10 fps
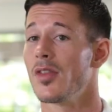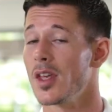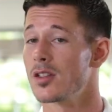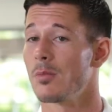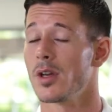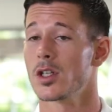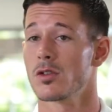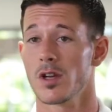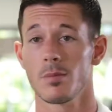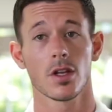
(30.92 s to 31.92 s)
These can be
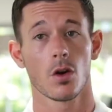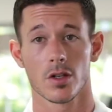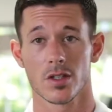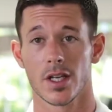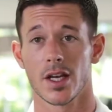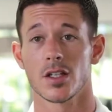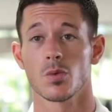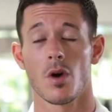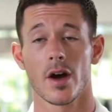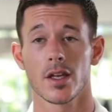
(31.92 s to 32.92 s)
extremely costly and
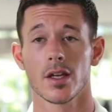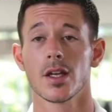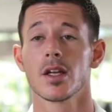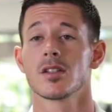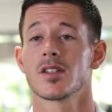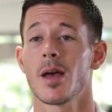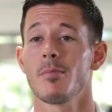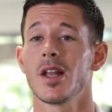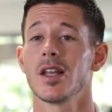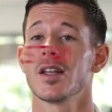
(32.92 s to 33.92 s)
is why
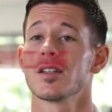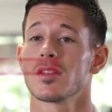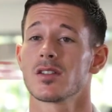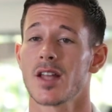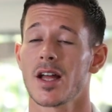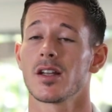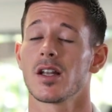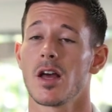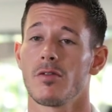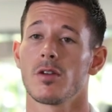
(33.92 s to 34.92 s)
10 million is the
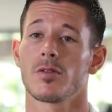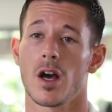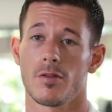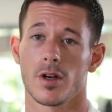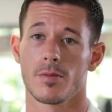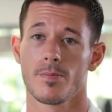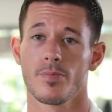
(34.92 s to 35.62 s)
standard level of cover.